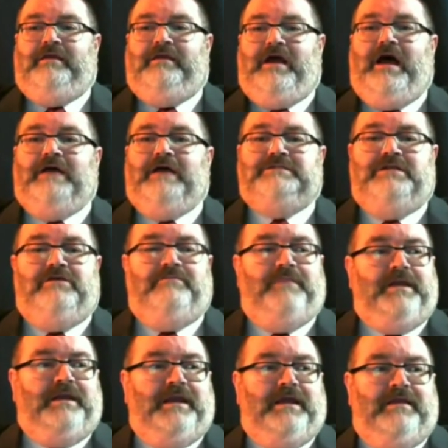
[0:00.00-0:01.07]

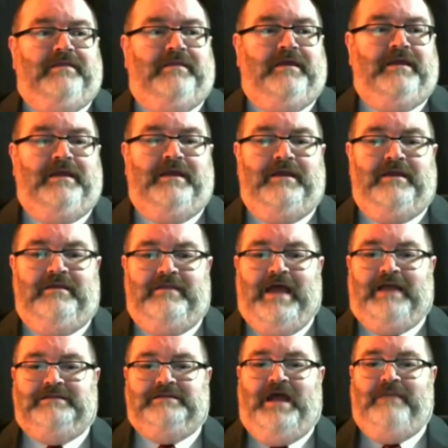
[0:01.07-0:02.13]
costuming and
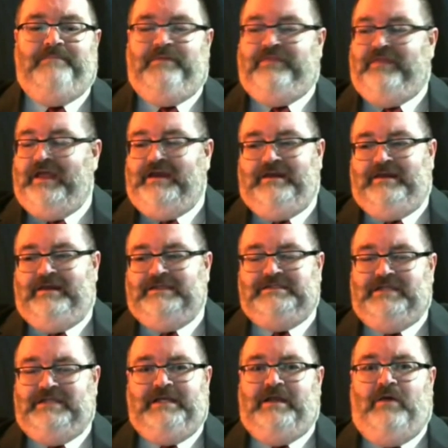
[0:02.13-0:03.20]
that type of thing, and
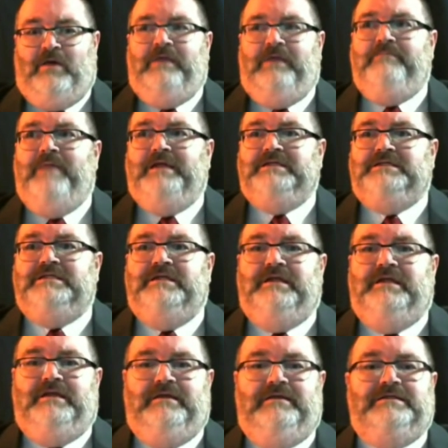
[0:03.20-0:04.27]
it only
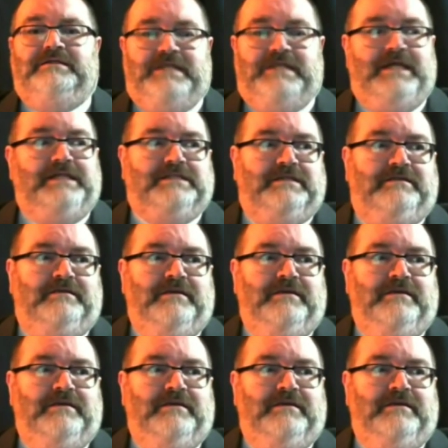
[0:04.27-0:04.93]
makes sense.